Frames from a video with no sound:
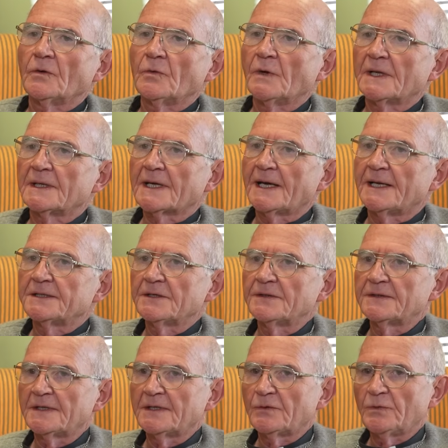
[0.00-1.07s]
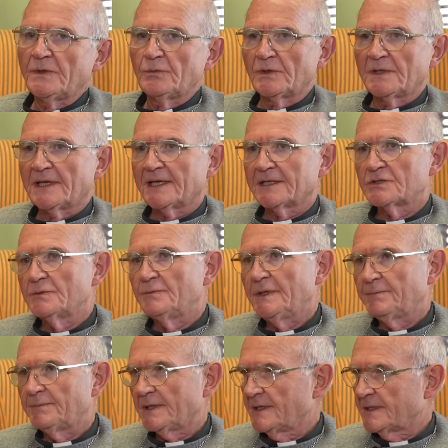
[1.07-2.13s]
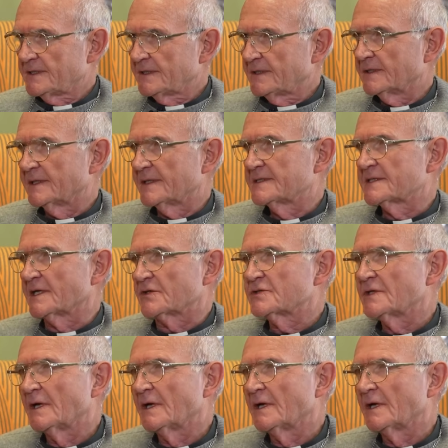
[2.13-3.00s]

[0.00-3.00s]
Well, I don't think we would like to be political as such.